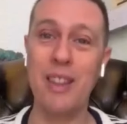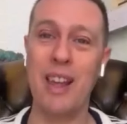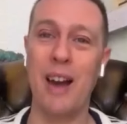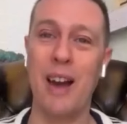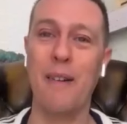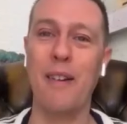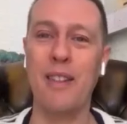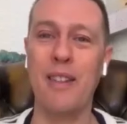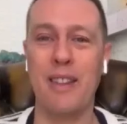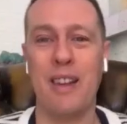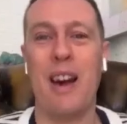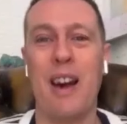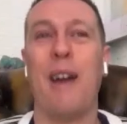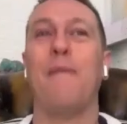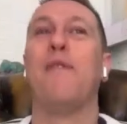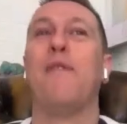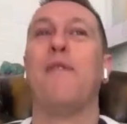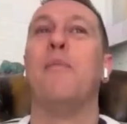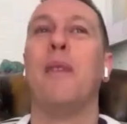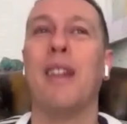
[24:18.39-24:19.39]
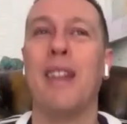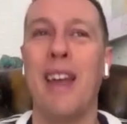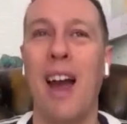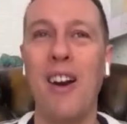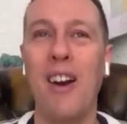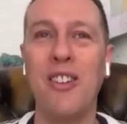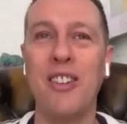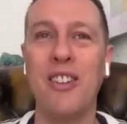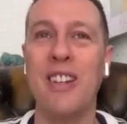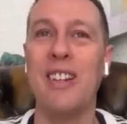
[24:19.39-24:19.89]
the
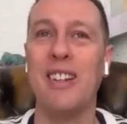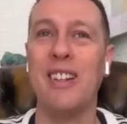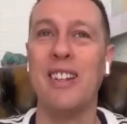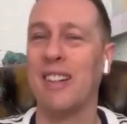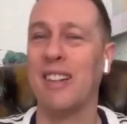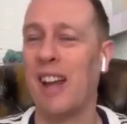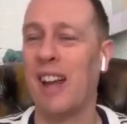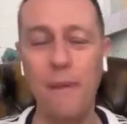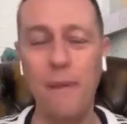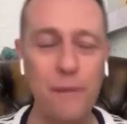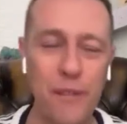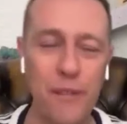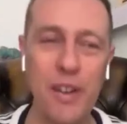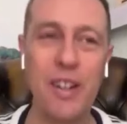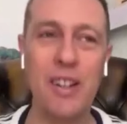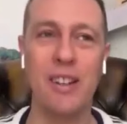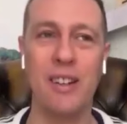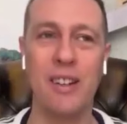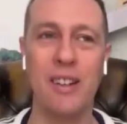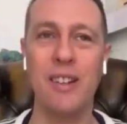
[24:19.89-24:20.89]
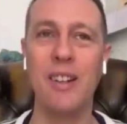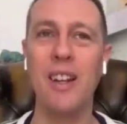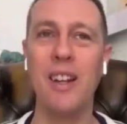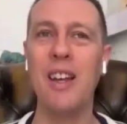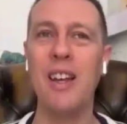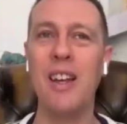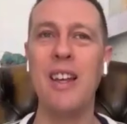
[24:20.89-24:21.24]
unfamiliarity and the comfort and,